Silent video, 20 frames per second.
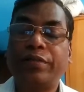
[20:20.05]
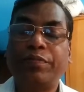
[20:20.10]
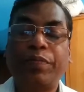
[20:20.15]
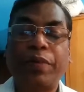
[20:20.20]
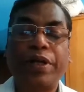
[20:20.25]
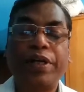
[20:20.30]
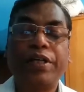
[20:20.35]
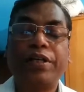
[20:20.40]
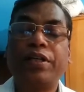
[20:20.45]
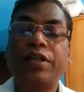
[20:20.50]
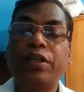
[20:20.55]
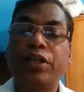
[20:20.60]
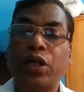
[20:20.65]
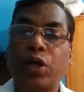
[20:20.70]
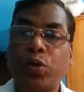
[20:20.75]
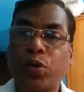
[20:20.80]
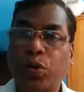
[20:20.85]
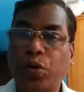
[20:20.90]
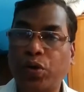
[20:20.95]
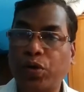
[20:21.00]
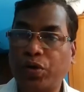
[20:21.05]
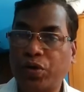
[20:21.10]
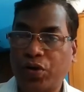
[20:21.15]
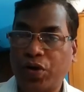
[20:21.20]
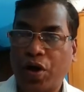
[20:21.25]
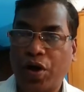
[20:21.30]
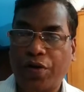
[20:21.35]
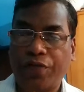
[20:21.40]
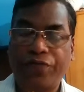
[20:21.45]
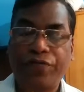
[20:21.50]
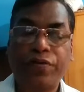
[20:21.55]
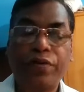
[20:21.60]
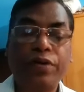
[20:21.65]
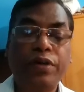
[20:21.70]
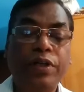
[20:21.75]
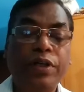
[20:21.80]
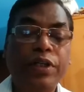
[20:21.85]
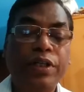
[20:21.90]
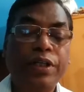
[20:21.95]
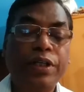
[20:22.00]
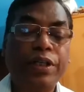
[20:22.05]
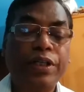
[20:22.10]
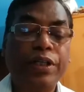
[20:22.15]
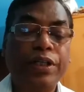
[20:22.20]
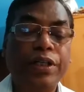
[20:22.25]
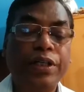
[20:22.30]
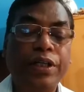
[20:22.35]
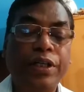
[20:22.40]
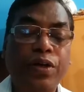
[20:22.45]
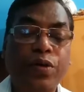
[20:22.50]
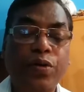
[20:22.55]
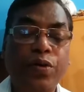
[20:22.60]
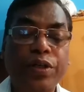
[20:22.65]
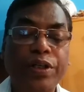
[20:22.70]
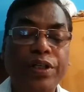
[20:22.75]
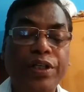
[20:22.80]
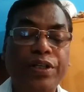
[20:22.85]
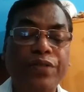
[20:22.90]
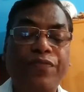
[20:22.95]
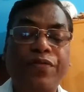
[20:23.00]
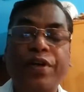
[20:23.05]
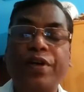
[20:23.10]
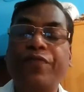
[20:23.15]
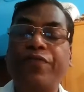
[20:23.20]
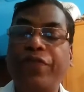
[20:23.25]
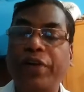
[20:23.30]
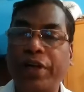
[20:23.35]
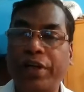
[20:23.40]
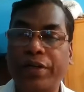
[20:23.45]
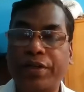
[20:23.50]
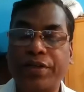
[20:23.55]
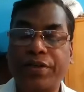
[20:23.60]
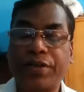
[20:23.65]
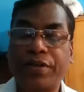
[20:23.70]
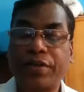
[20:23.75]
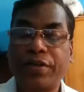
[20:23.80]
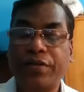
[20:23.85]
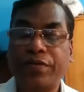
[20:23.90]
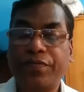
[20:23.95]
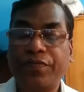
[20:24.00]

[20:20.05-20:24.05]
played the role of role in different fields,